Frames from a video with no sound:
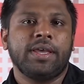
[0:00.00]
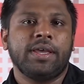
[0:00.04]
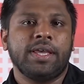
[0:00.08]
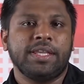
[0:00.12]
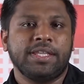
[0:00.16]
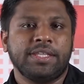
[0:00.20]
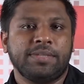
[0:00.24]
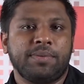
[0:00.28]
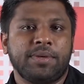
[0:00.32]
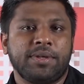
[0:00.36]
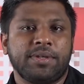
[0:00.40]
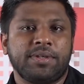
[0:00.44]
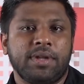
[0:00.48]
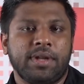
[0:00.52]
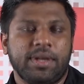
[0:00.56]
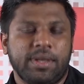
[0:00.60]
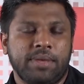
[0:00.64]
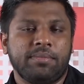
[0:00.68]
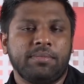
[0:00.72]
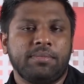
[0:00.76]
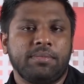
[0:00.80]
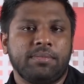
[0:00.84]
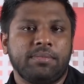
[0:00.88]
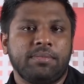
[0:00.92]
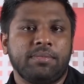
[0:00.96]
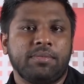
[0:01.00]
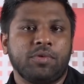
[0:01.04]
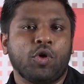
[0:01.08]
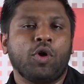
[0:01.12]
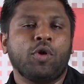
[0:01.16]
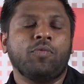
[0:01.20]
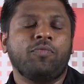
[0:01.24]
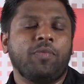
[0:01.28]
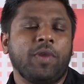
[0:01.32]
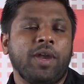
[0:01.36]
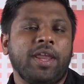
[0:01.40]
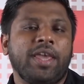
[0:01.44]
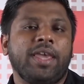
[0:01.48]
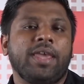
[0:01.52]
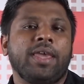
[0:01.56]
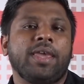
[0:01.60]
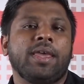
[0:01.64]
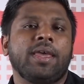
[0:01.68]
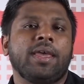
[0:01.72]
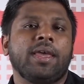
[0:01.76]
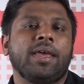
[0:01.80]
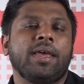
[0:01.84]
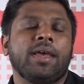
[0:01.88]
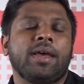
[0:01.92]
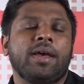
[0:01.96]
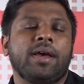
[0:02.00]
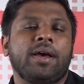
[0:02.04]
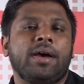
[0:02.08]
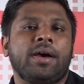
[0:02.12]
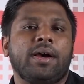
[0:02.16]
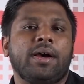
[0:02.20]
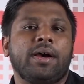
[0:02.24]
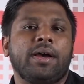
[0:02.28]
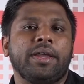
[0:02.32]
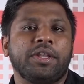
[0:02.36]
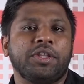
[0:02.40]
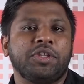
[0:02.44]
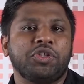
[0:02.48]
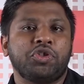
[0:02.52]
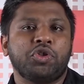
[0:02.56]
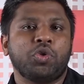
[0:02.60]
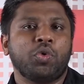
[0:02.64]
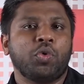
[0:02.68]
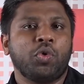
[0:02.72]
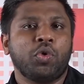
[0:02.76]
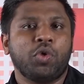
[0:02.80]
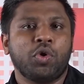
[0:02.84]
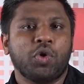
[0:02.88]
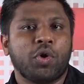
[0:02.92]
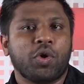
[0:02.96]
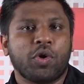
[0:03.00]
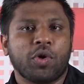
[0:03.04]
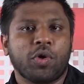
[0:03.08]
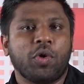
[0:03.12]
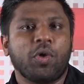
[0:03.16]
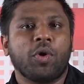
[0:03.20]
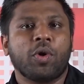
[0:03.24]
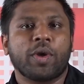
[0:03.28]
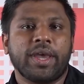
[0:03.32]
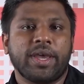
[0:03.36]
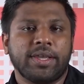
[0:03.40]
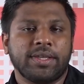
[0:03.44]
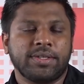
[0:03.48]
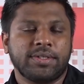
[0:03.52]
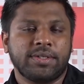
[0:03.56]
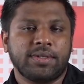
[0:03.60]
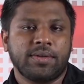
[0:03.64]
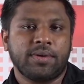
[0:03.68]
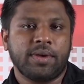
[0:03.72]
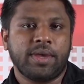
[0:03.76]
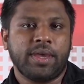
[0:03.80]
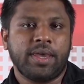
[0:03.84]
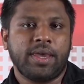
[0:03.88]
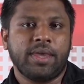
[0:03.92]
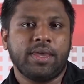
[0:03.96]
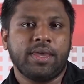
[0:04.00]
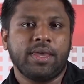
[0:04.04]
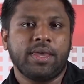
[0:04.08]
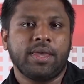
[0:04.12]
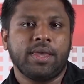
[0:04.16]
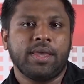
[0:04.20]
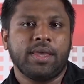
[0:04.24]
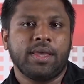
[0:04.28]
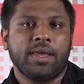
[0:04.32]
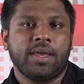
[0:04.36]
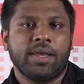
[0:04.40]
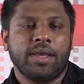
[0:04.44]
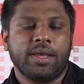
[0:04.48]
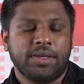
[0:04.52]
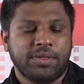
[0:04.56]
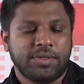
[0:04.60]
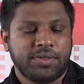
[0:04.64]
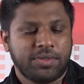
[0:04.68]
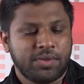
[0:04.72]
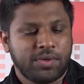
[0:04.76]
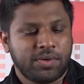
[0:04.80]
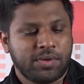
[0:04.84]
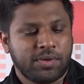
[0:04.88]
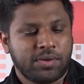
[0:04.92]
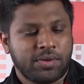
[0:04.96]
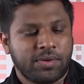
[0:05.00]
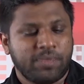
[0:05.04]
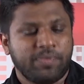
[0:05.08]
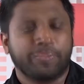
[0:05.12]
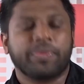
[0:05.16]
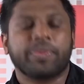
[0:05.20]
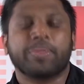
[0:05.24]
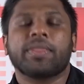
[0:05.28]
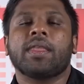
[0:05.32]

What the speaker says: especially hopefully in June or August. Okay, so